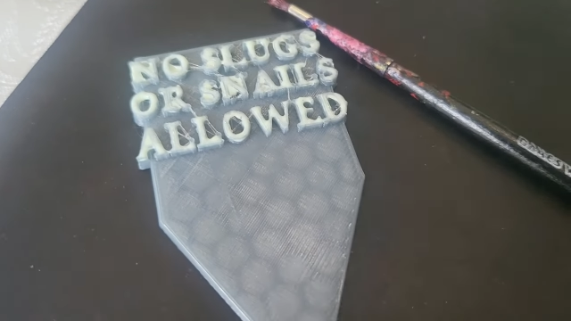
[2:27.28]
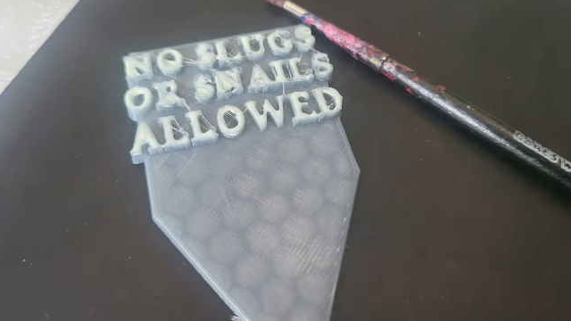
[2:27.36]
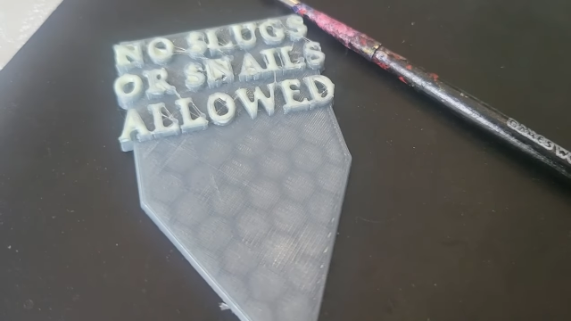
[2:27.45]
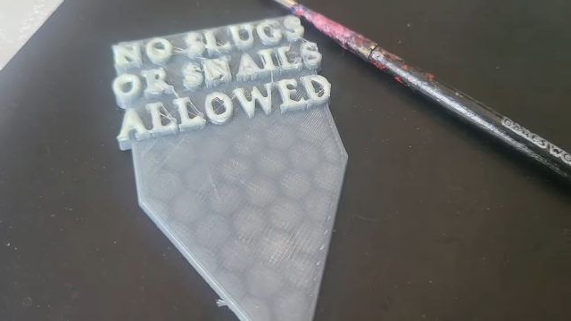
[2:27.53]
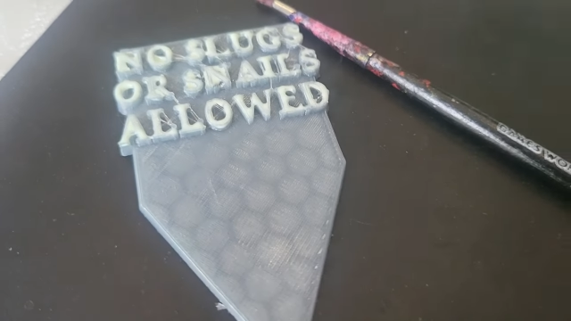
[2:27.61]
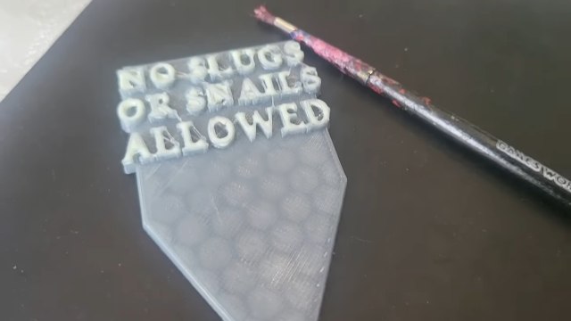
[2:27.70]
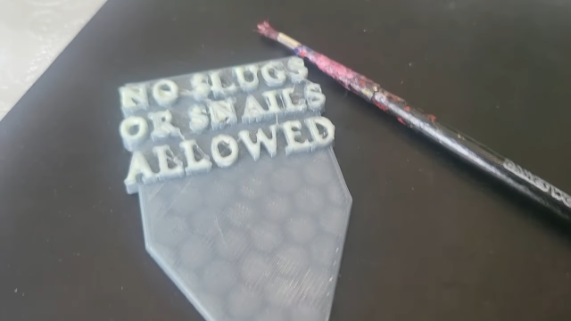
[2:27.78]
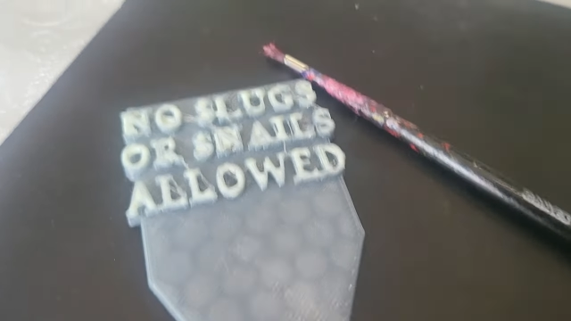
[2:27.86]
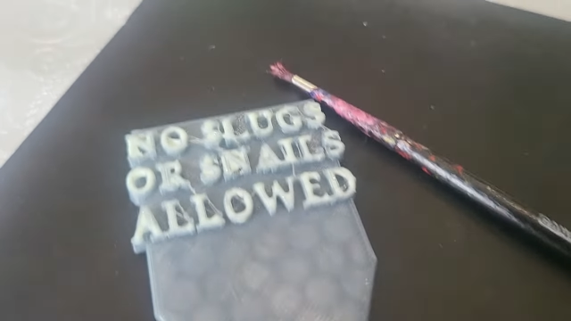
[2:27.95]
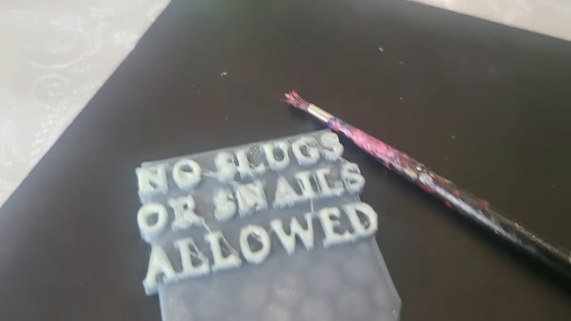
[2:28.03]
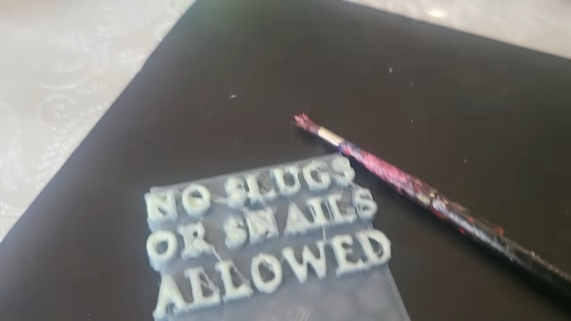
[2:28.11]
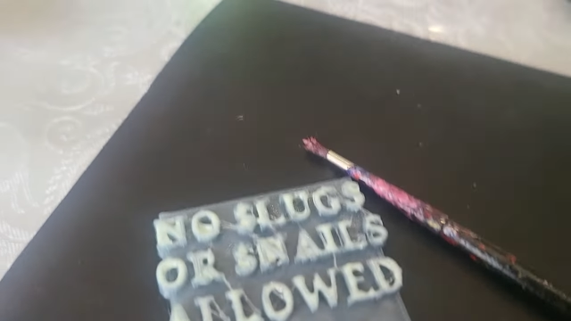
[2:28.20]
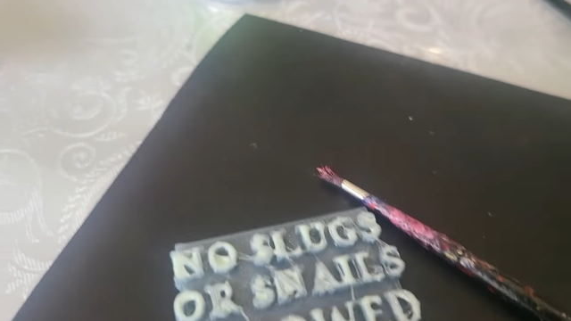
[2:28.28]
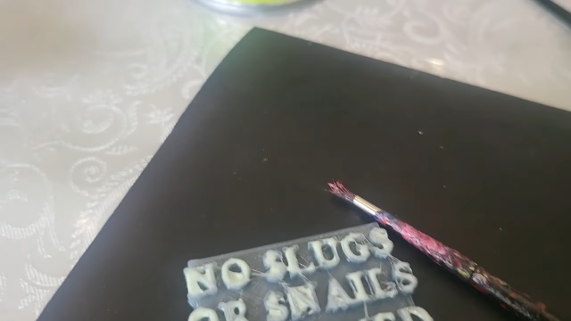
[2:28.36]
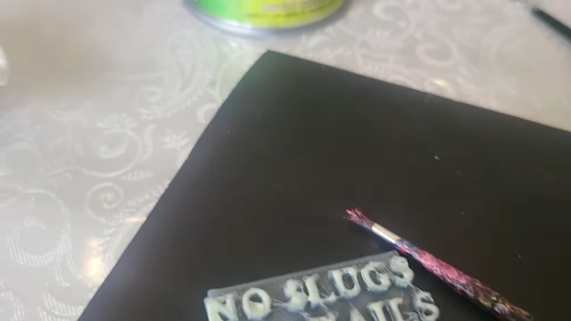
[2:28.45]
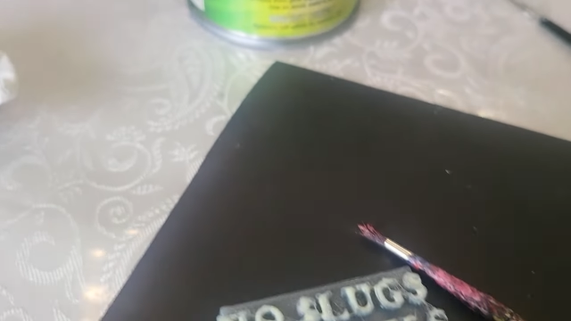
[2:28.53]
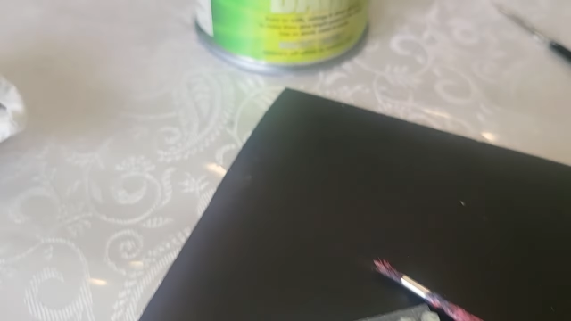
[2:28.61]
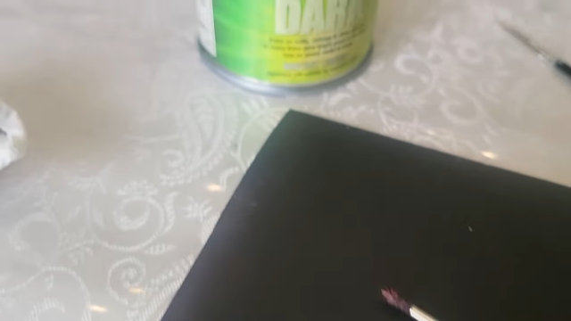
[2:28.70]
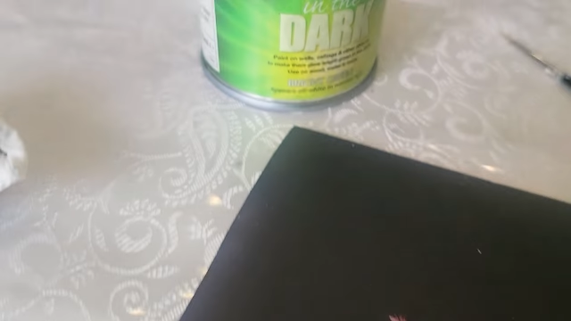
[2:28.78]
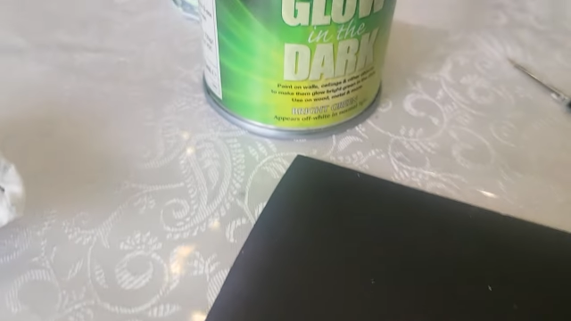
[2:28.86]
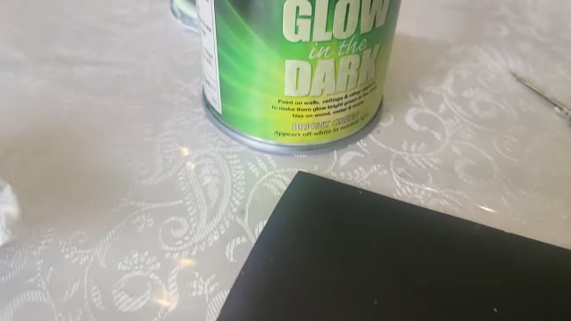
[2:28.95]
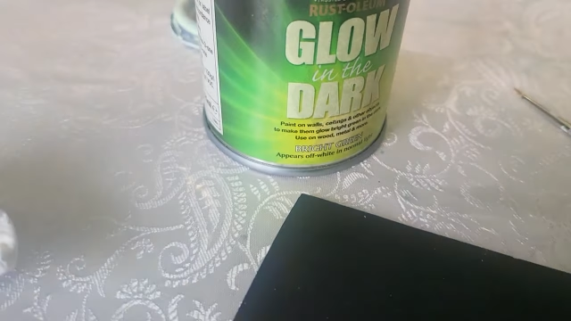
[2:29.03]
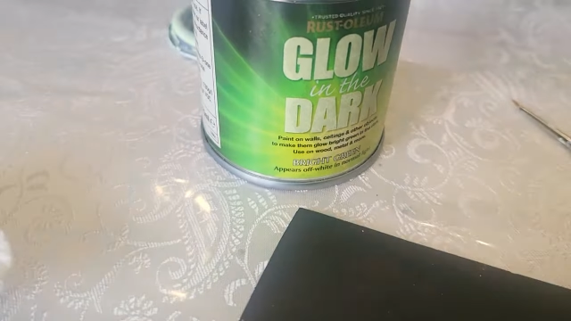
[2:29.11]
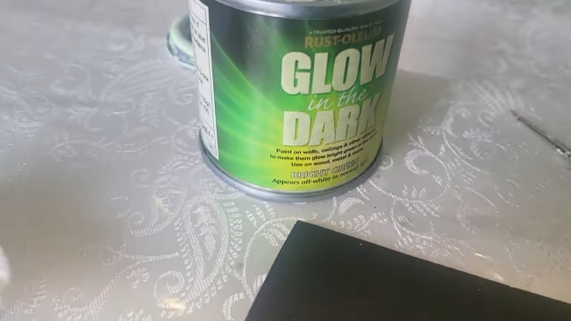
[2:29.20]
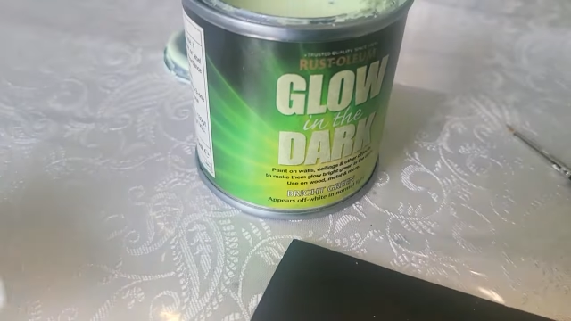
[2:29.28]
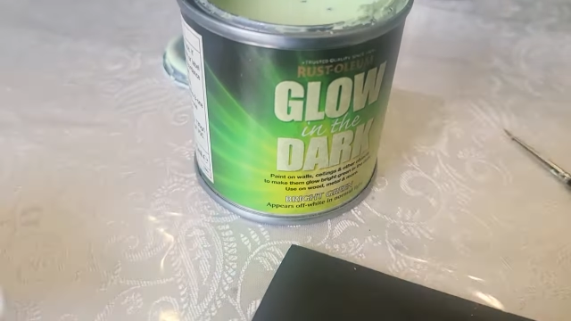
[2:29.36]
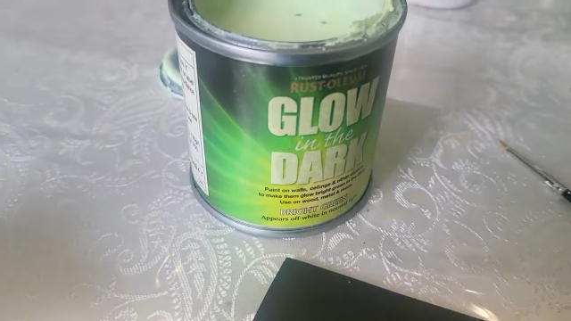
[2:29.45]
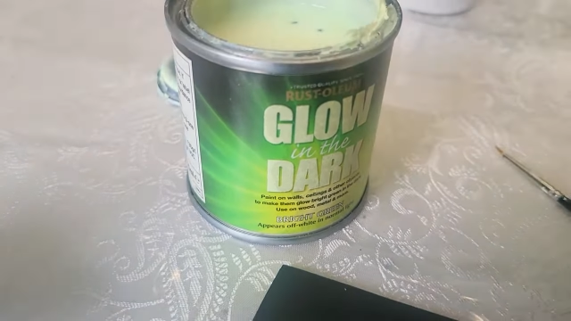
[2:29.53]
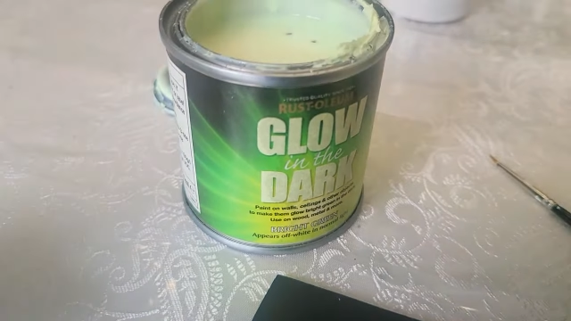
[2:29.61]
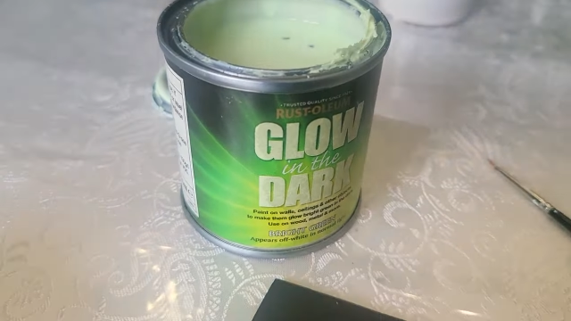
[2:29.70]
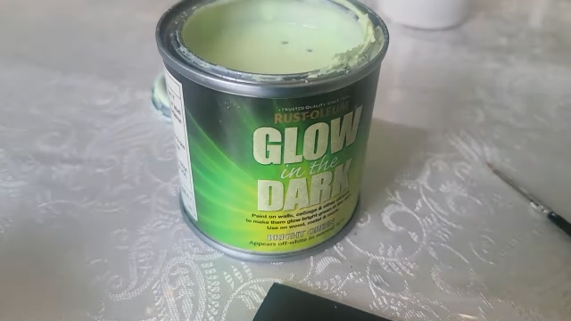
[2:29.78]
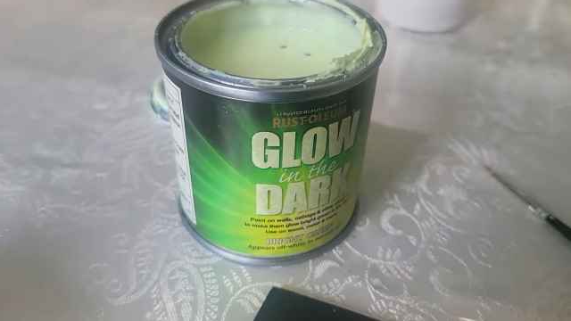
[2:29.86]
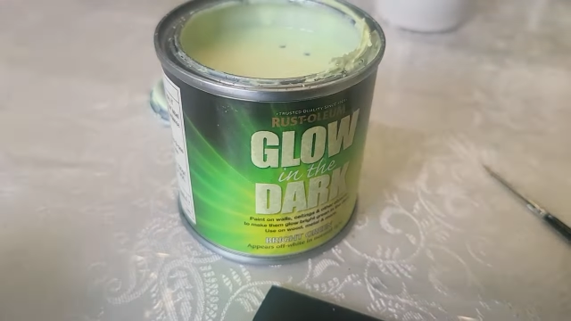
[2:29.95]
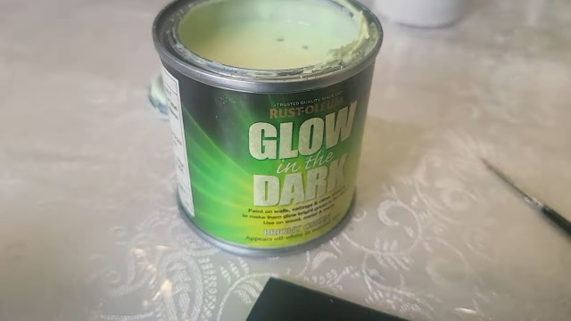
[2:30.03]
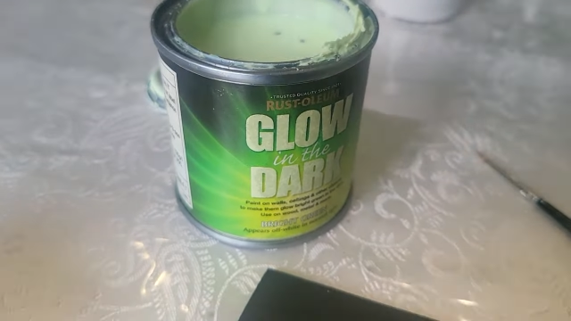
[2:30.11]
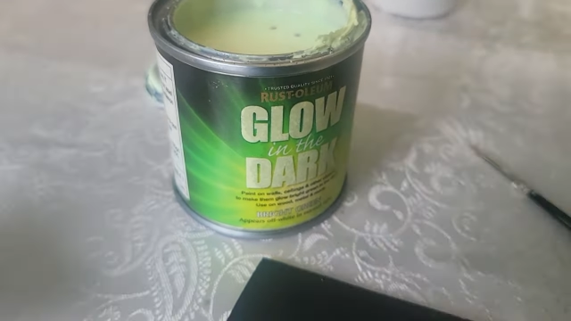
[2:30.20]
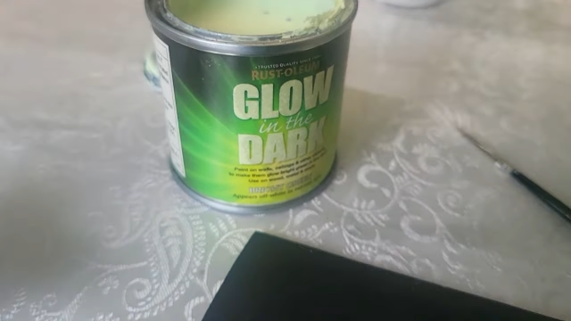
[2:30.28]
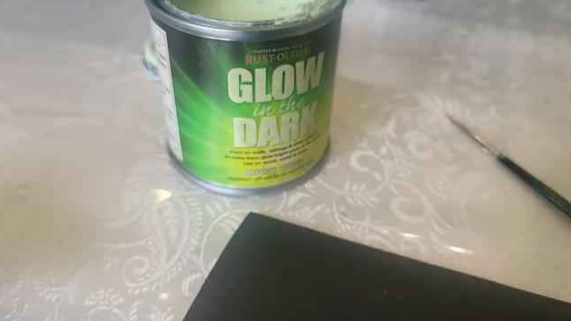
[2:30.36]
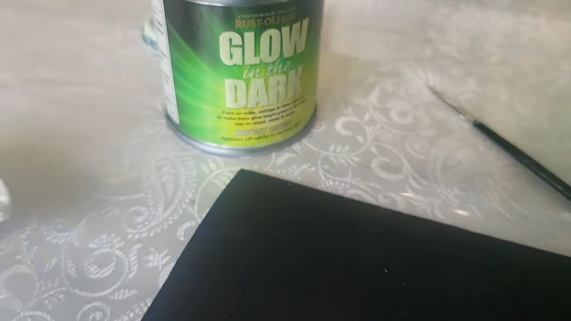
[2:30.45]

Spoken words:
No face is visible, so there are no lips to read.